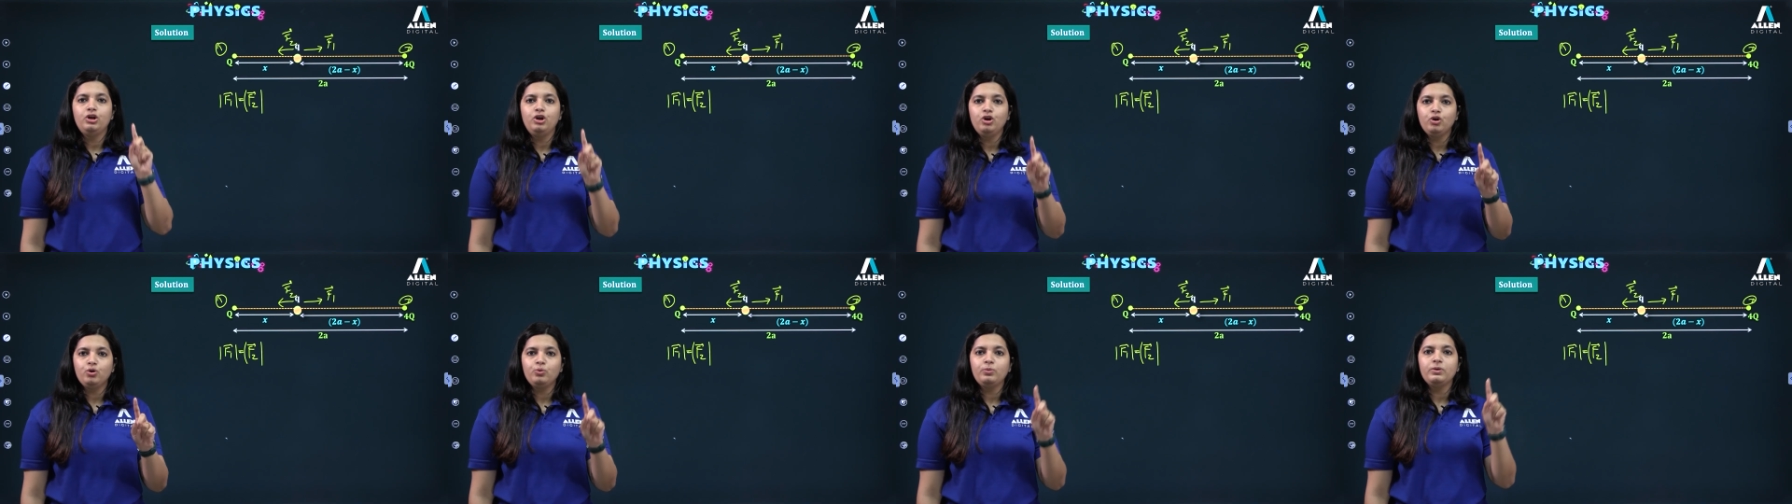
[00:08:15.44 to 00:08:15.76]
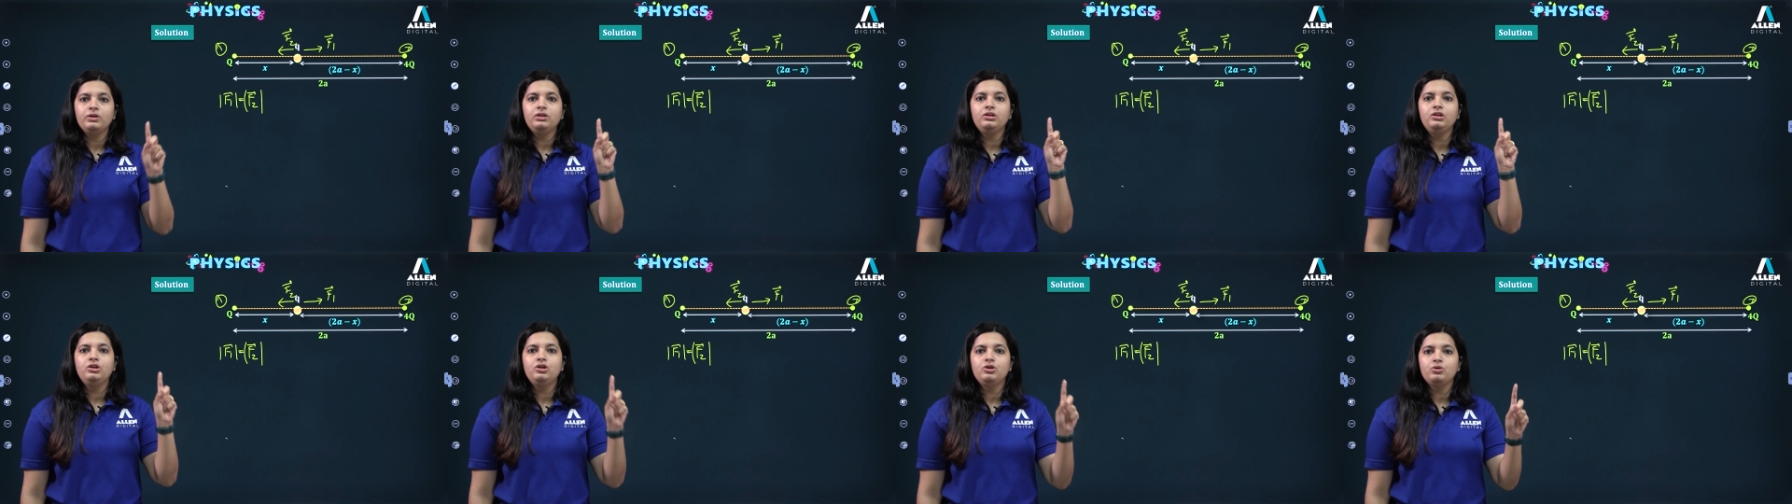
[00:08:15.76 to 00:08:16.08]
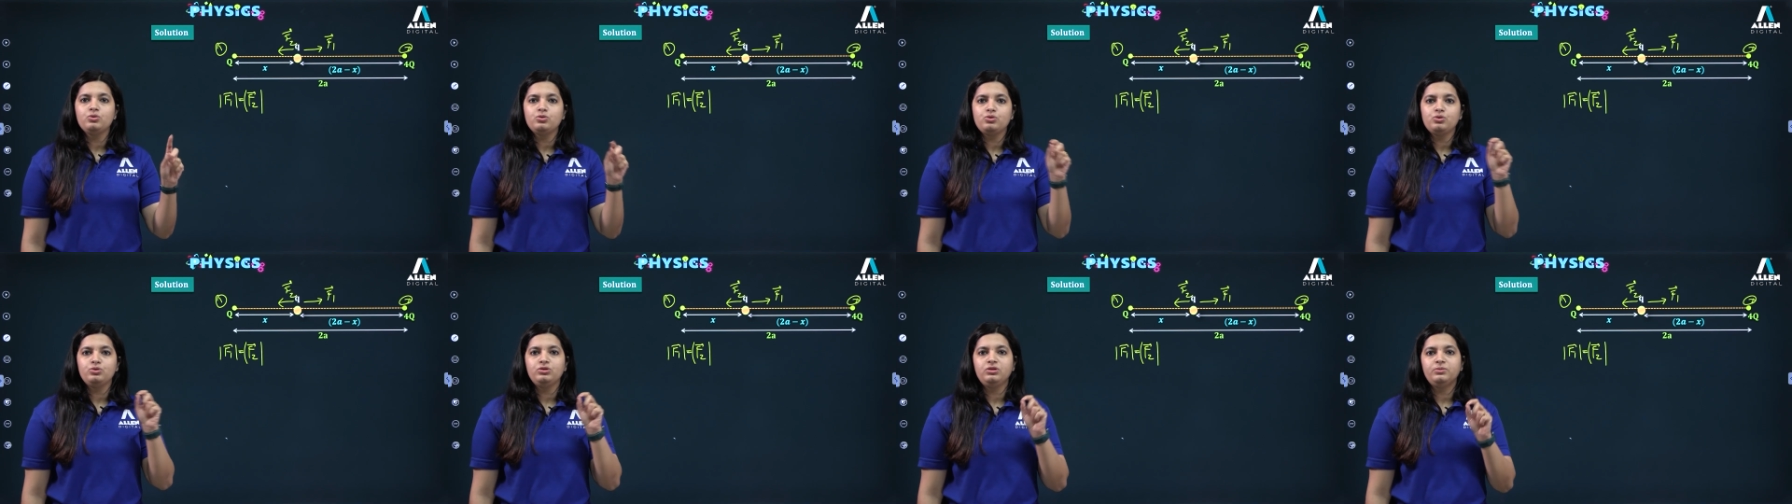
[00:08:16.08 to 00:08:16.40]
Q1
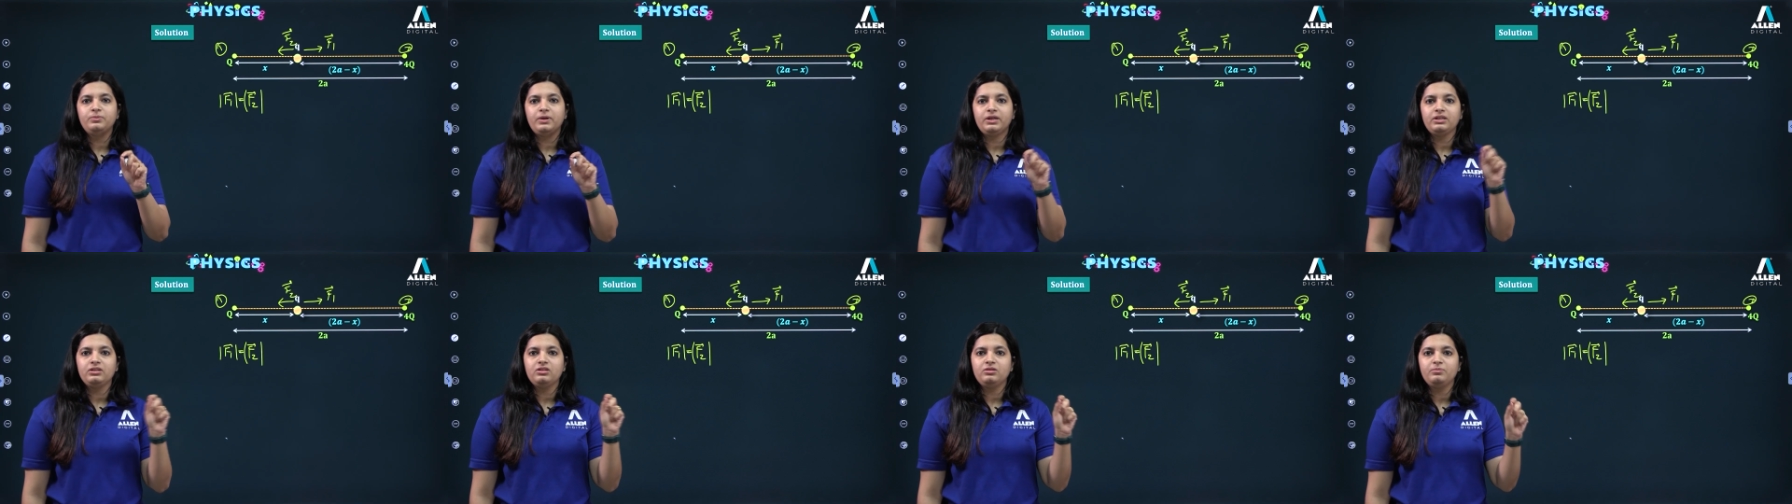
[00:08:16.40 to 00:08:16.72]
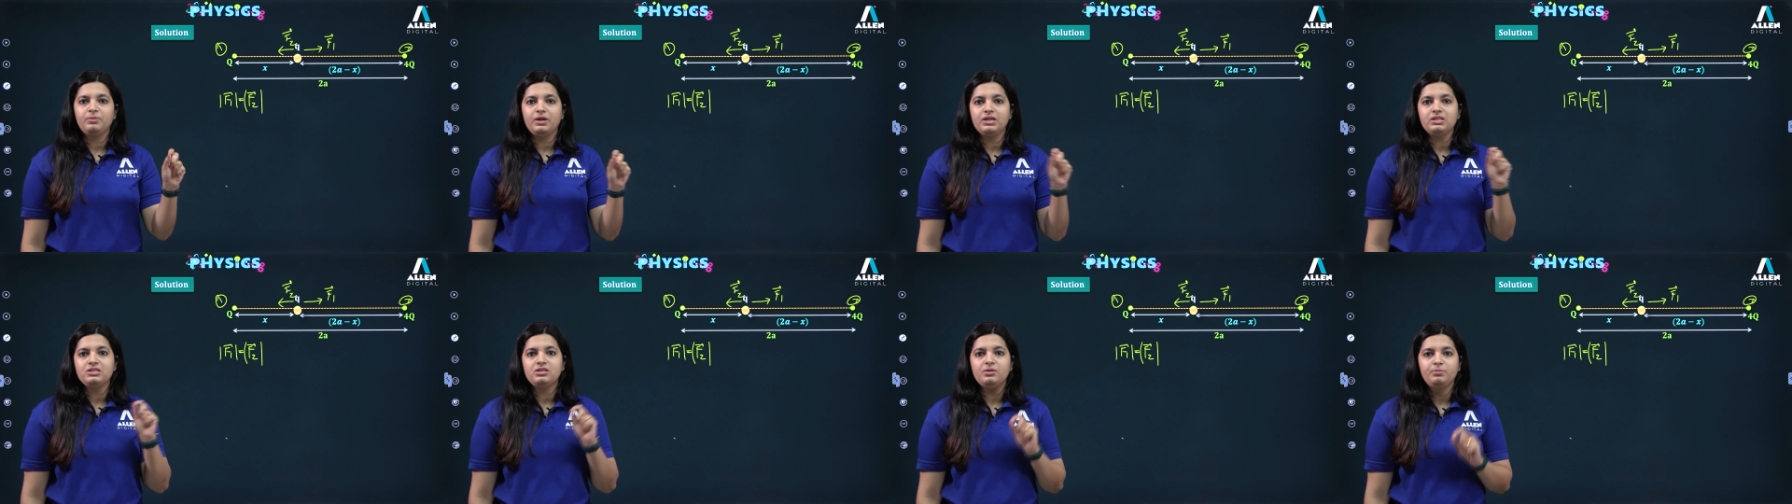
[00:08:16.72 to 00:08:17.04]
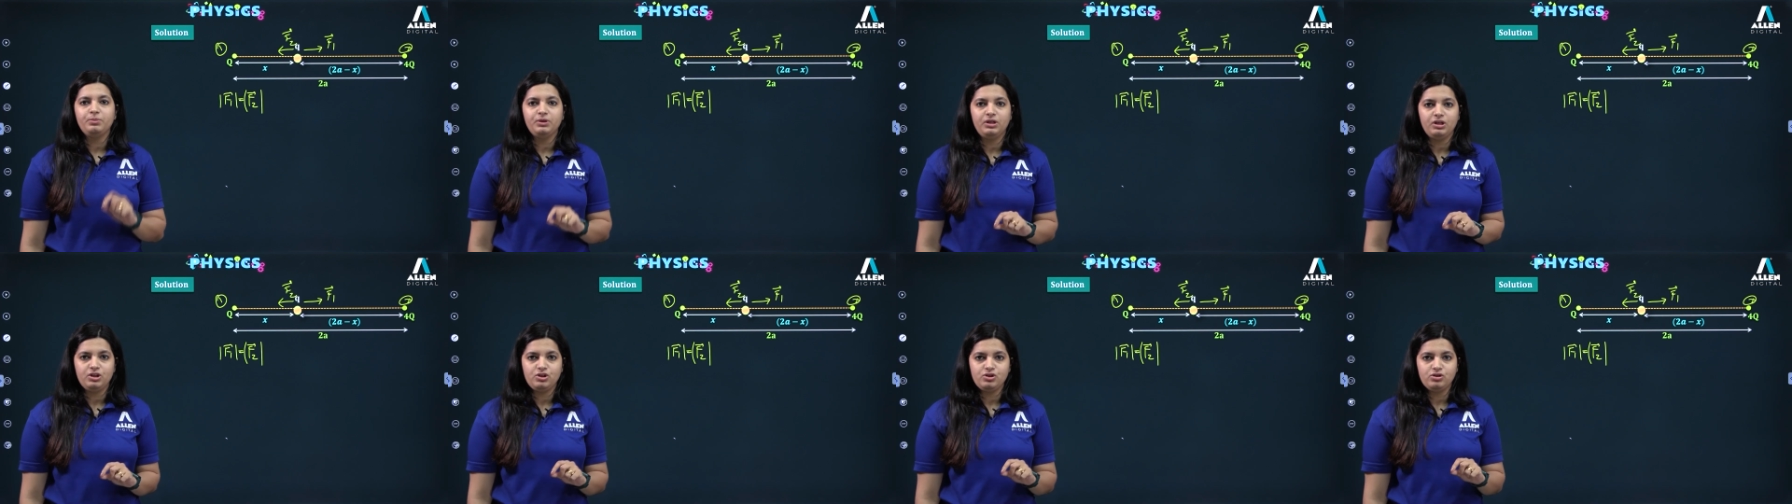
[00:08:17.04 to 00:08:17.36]
Q2 divided by
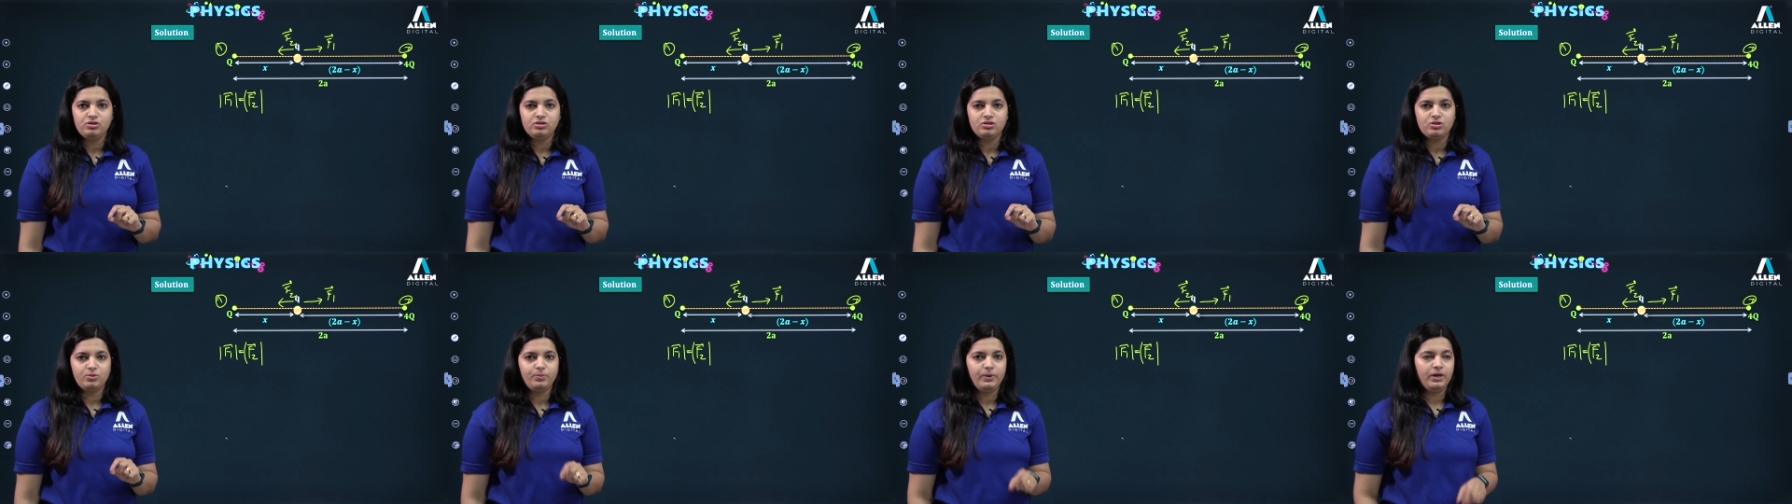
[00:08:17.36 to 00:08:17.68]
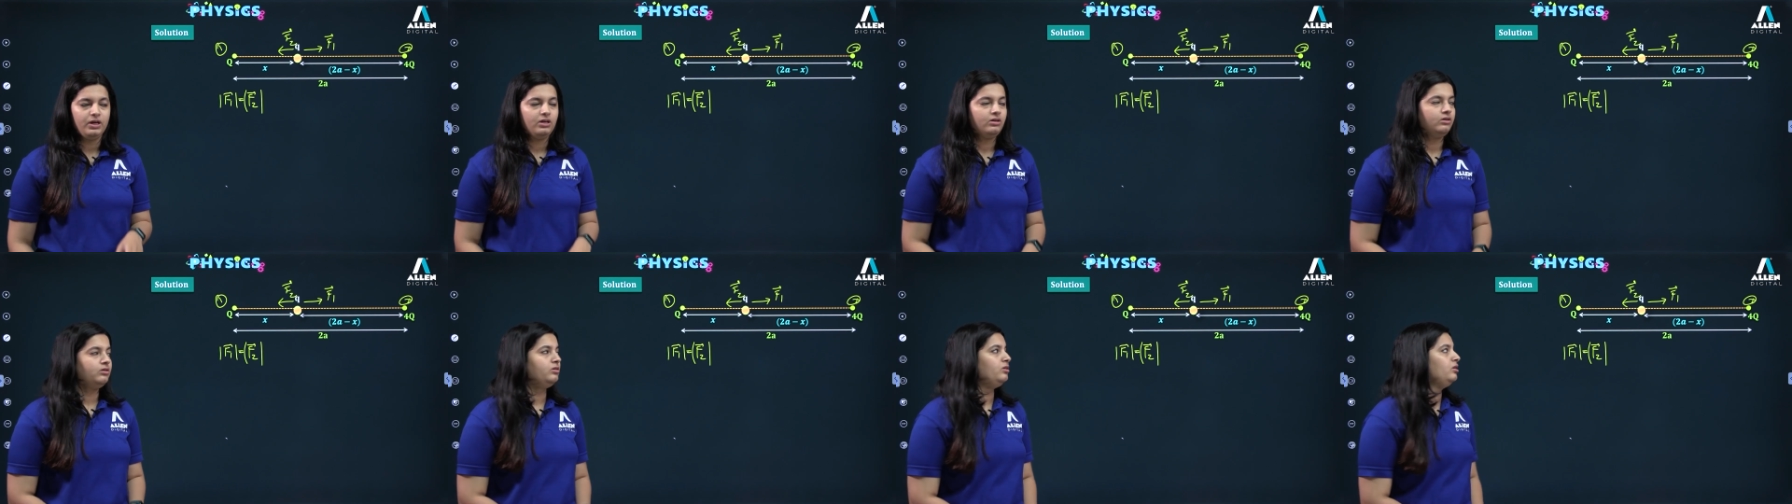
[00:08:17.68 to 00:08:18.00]
separation square.